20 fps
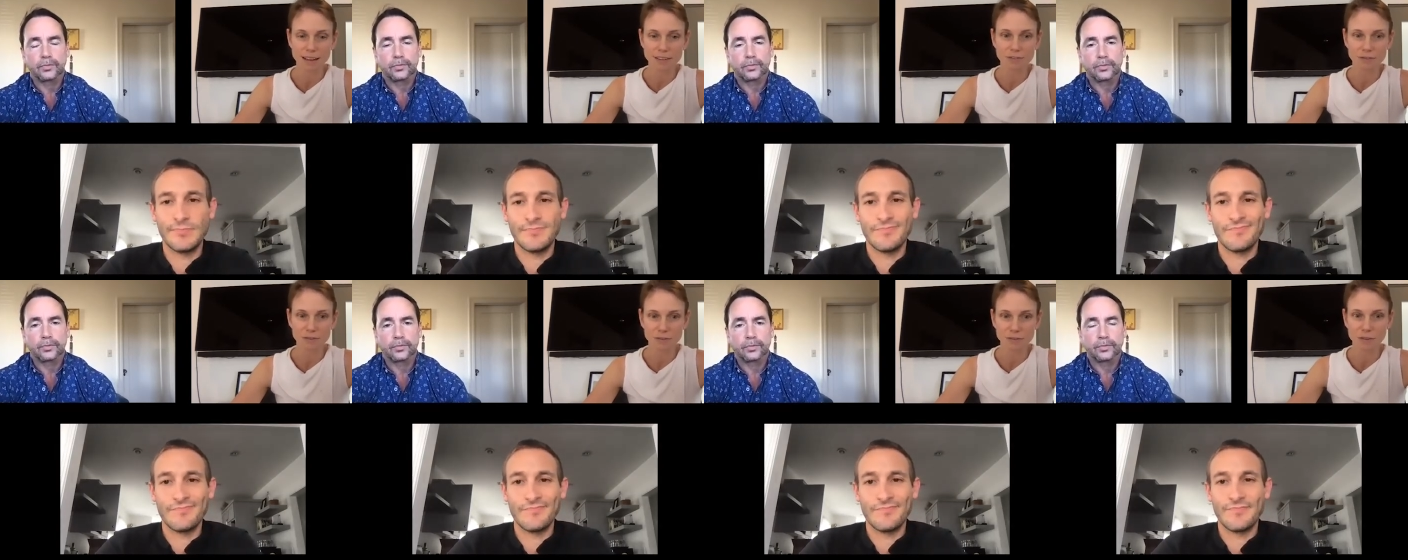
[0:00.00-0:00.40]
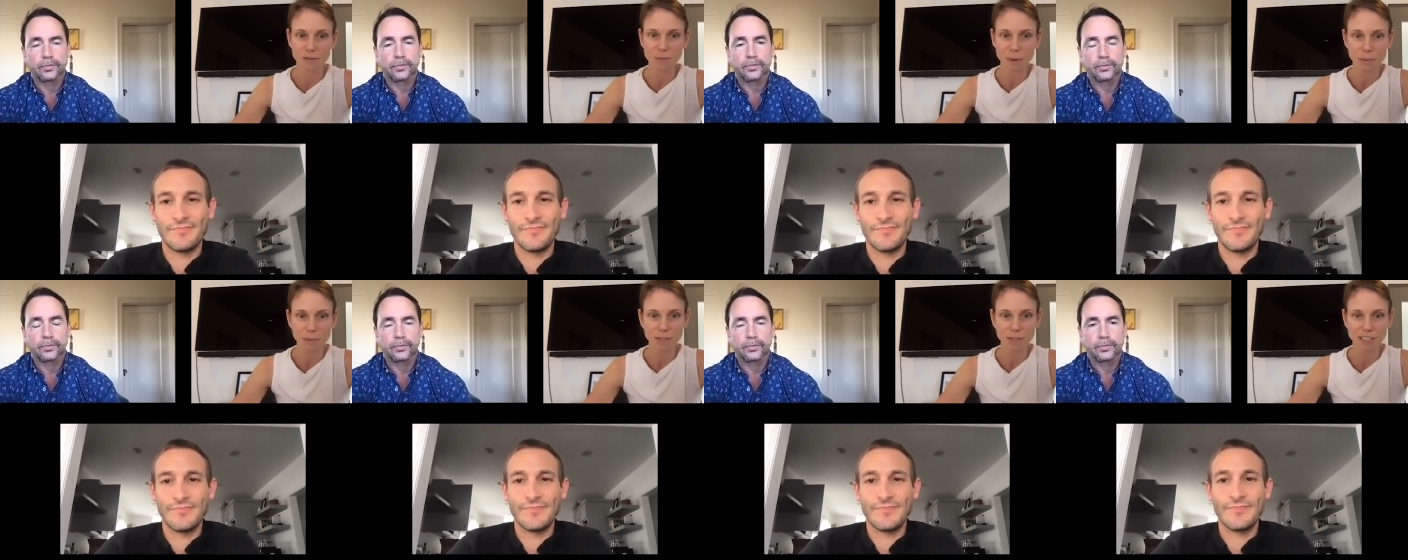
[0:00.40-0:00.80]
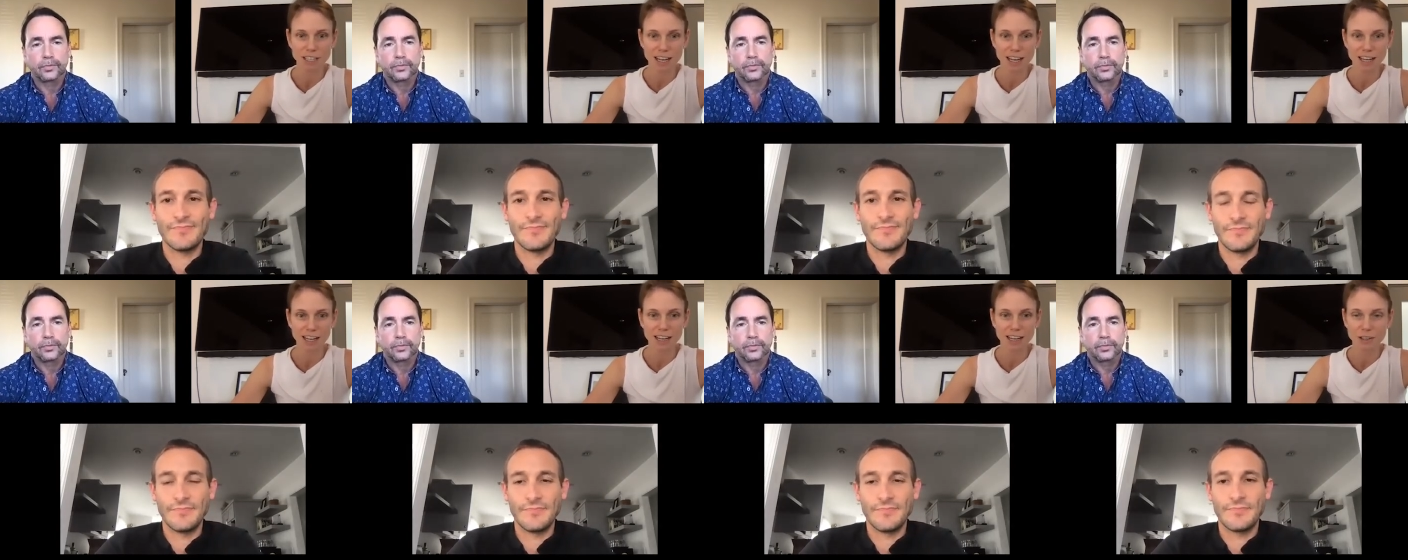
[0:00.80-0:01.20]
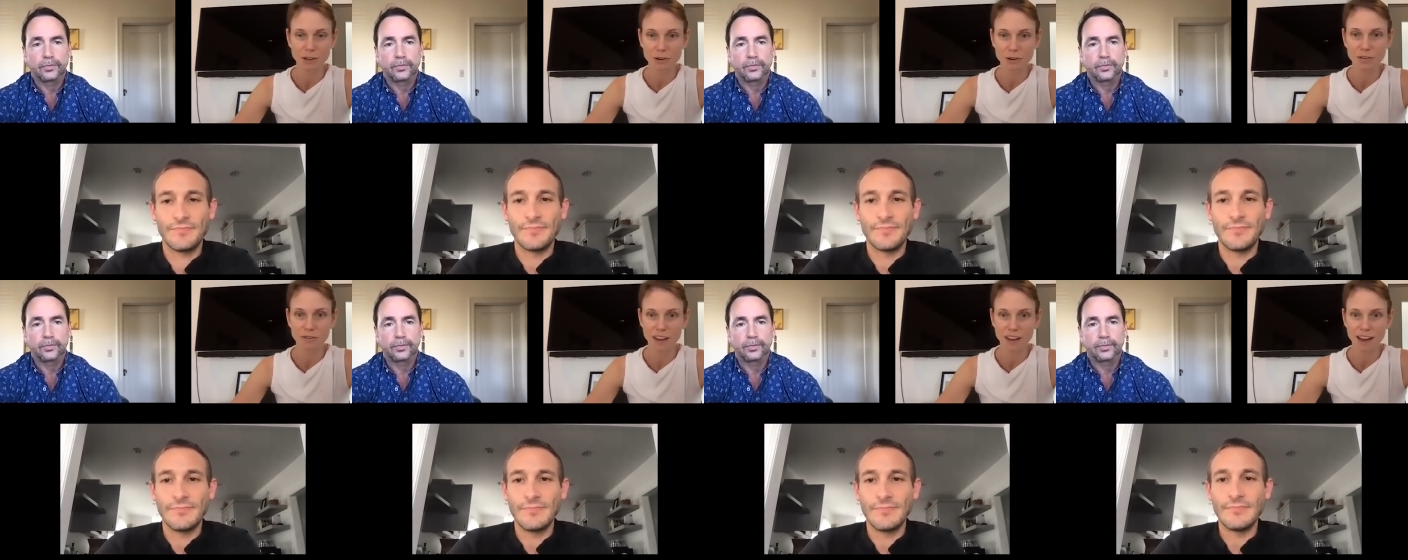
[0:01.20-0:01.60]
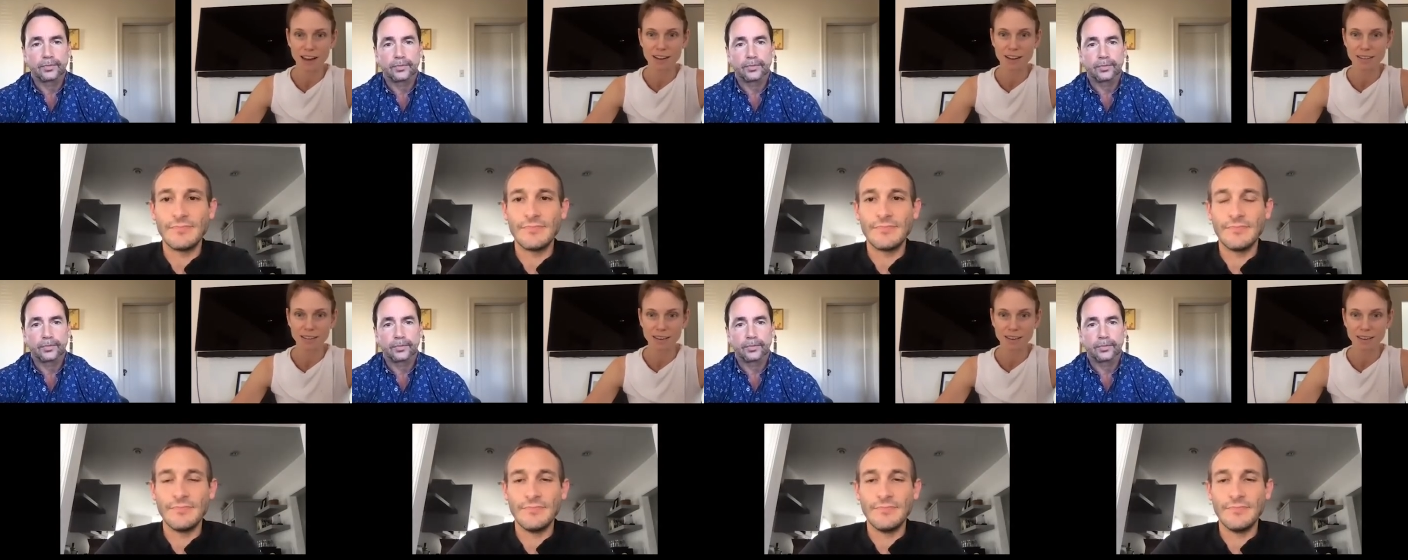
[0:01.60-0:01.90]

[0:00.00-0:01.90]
Speaker 1: and remember taking note of that and